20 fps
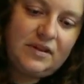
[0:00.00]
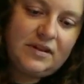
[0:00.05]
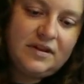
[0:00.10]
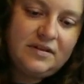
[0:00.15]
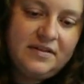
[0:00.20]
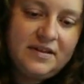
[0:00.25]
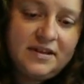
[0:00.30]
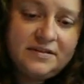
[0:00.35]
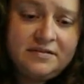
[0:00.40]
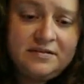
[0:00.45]

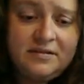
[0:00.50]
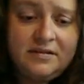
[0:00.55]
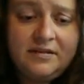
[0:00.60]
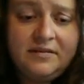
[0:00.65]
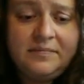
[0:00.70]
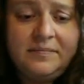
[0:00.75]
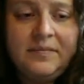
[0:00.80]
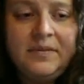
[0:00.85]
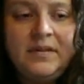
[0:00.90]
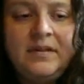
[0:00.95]
And that's a
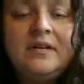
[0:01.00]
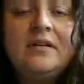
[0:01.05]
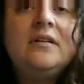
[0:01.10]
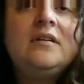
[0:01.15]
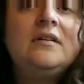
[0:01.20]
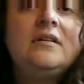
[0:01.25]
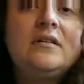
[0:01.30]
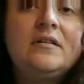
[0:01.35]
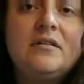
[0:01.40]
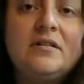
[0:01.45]

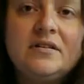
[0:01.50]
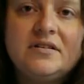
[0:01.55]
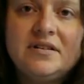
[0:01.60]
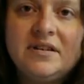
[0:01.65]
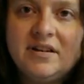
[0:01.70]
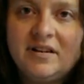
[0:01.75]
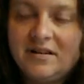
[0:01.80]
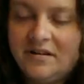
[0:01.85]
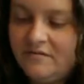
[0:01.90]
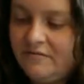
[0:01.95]
good
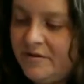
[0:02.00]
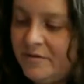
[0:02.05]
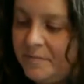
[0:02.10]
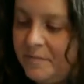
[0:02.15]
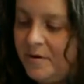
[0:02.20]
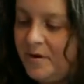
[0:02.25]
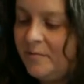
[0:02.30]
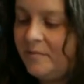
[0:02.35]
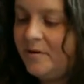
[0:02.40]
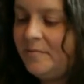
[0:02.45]
tech with
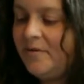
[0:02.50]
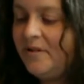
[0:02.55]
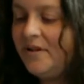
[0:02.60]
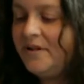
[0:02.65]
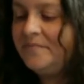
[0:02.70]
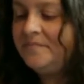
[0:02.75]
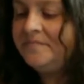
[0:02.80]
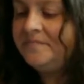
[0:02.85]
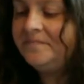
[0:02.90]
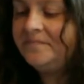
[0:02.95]

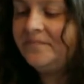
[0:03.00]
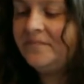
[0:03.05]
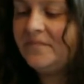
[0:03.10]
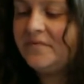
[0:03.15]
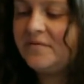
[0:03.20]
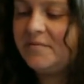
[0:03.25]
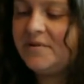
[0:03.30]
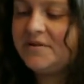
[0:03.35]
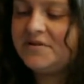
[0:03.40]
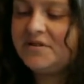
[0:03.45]
permablood,
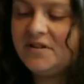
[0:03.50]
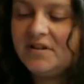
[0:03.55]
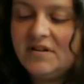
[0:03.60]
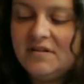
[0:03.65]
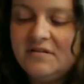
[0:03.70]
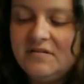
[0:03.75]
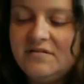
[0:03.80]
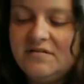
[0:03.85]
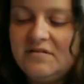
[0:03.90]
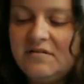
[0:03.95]
especially
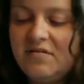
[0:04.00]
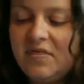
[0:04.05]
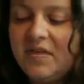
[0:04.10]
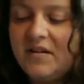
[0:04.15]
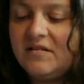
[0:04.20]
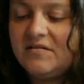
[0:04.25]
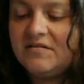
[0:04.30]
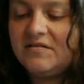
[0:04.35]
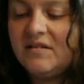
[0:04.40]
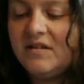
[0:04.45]
because this is
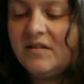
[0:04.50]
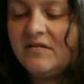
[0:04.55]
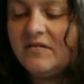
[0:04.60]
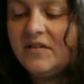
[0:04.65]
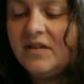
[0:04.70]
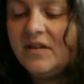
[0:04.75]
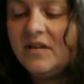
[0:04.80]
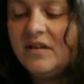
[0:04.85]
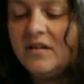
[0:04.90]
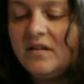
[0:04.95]
thick stuff.
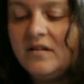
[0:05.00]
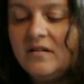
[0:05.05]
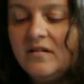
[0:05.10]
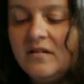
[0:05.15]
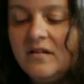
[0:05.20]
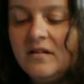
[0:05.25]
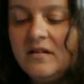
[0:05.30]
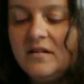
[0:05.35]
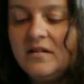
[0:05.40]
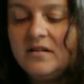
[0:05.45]

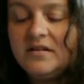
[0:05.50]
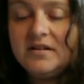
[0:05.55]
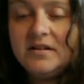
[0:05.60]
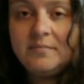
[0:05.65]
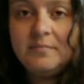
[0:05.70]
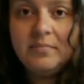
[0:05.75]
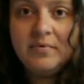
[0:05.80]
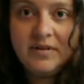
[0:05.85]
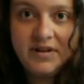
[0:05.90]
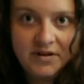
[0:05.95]
You
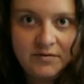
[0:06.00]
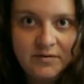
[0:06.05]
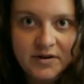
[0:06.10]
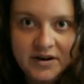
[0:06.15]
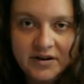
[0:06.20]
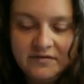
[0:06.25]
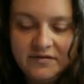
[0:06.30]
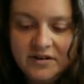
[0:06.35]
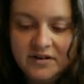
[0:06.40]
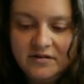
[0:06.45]
dip like
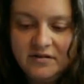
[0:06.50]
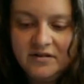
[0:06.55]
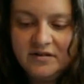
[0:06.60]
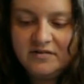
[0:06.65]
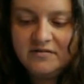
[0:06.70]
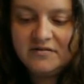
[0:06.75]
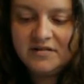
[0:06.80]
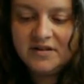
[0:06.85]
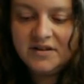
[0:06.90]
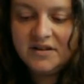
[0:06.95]
whatever you're
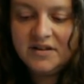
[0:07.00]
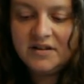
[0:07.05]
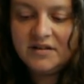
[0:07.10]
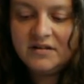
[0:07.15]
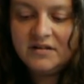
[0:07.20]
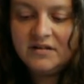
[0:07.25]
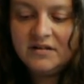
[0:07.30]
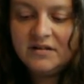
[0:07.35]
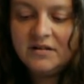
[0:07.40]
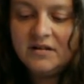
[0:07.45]
using
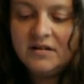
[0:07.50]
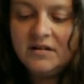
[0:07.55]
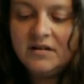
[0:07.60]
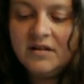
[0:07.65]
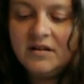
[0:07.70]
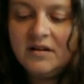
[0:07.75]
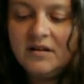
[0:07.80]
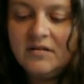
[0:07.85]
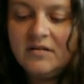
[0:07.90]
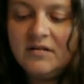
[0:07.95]
in,
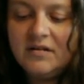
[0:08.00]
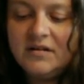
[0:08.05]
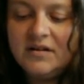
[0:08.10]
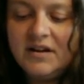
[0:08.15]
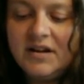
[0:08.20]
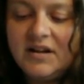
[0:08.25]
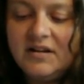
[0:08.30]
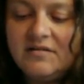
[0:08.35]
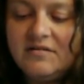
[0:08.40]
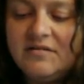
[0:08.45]
get a
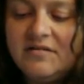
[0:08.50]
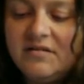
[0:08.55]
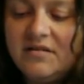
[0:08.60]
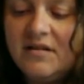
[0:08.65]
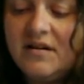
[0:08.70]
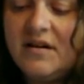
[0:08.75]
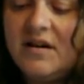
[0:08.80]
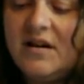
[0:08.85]
nice